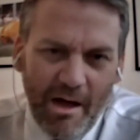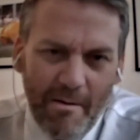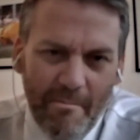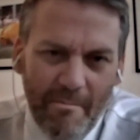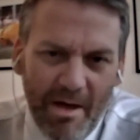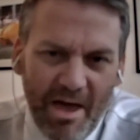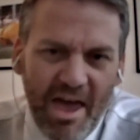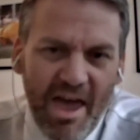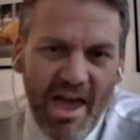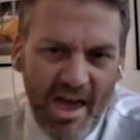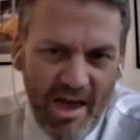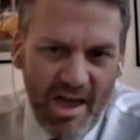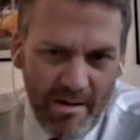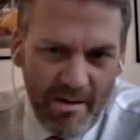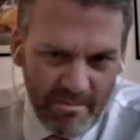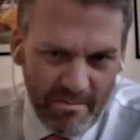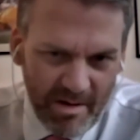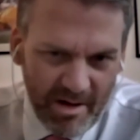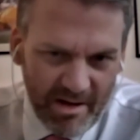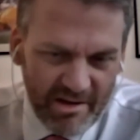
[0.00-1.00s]

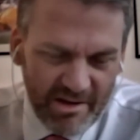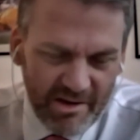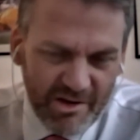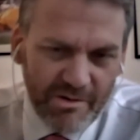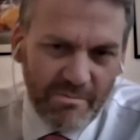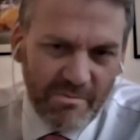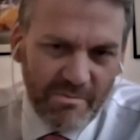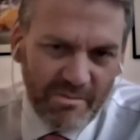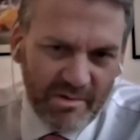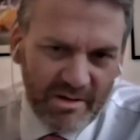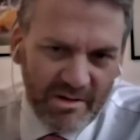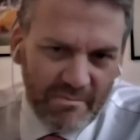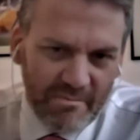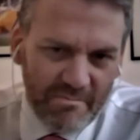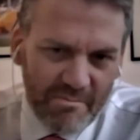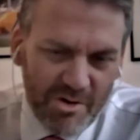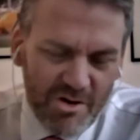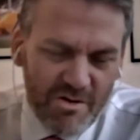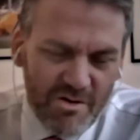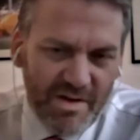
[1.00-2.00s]
him
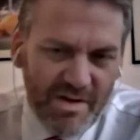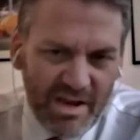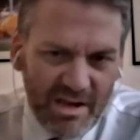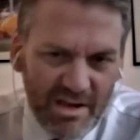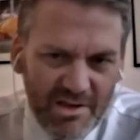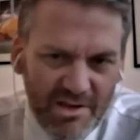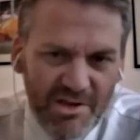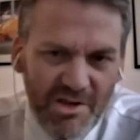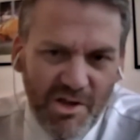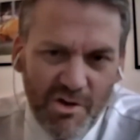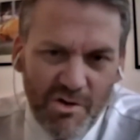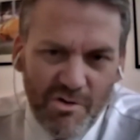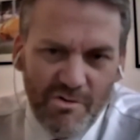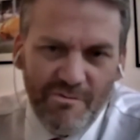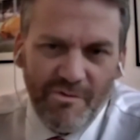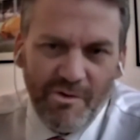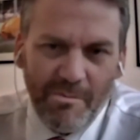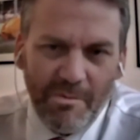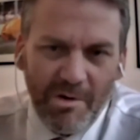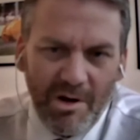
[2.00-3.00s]
move into
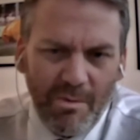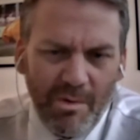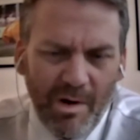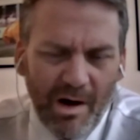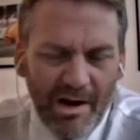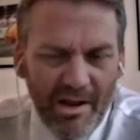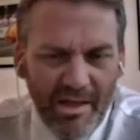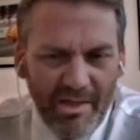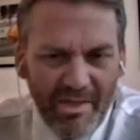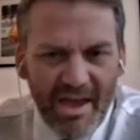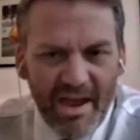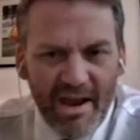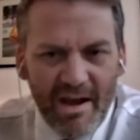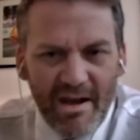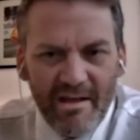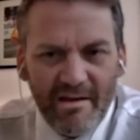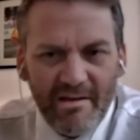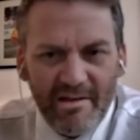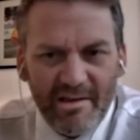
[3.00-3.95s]
Formula One and then